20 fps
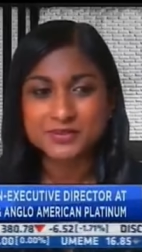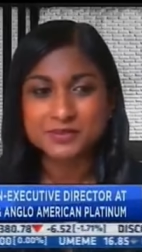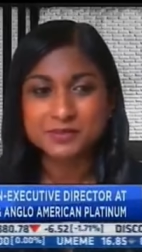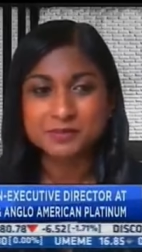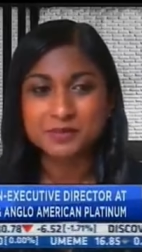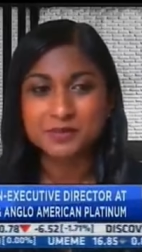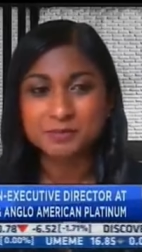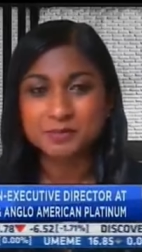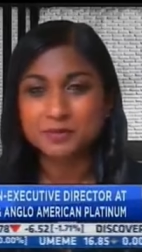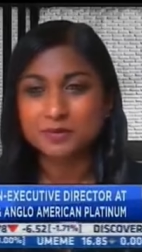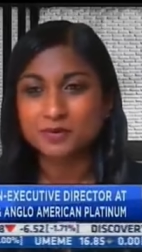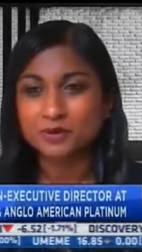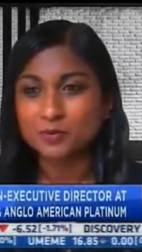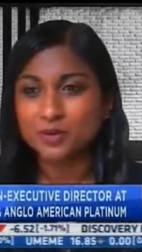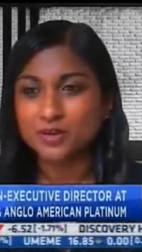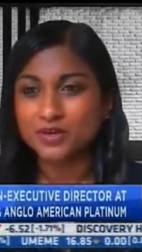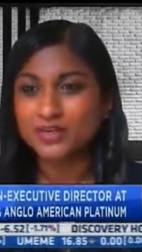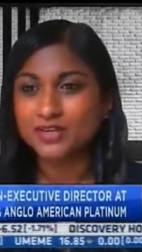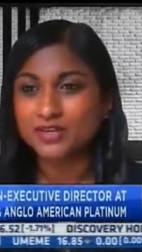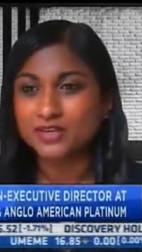it's the people who
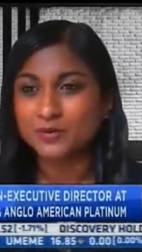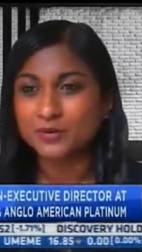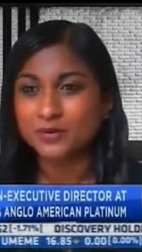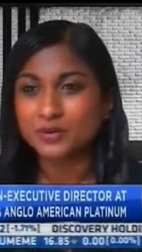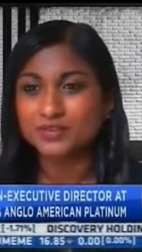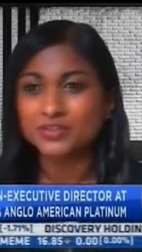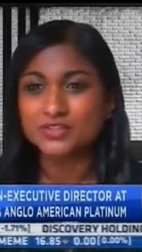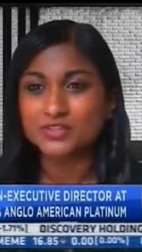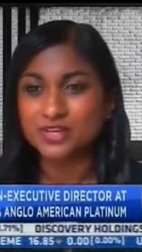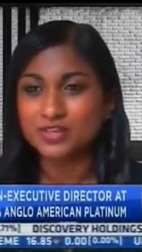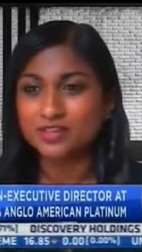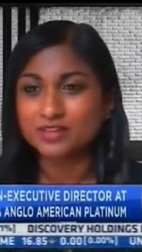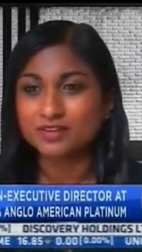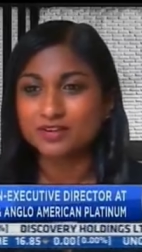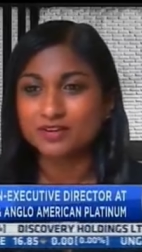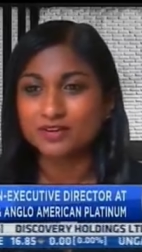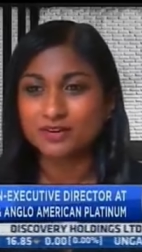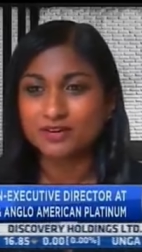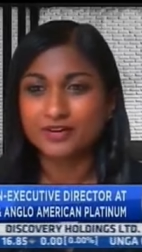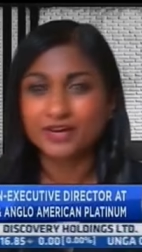are working with each other
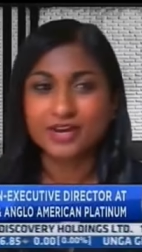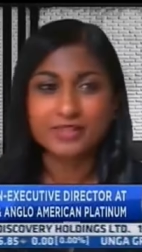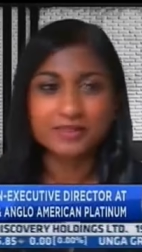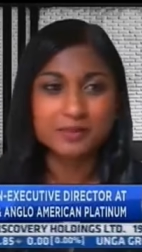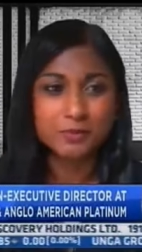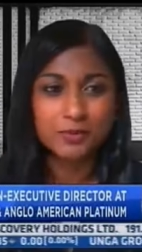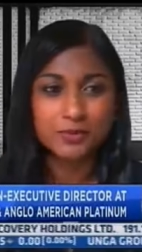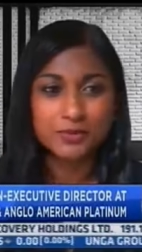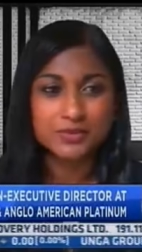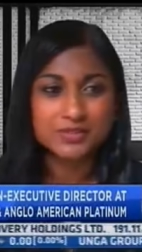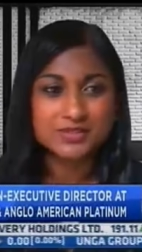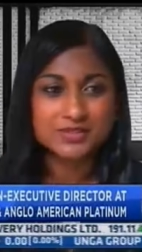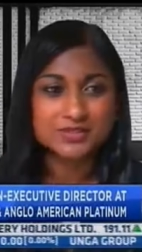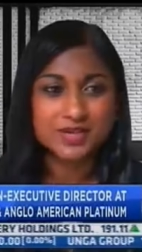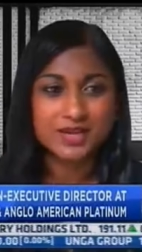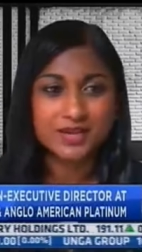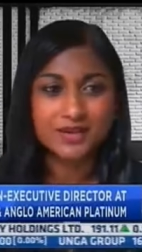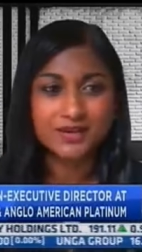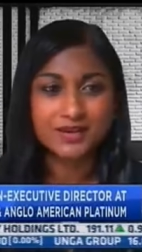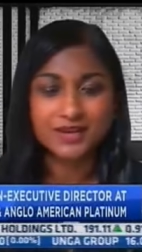on other
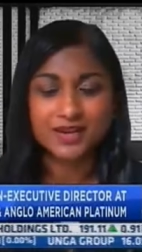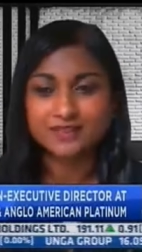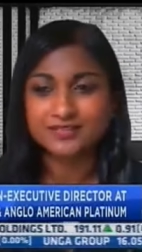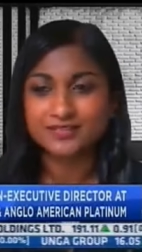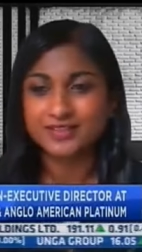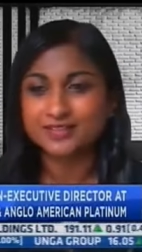boards and,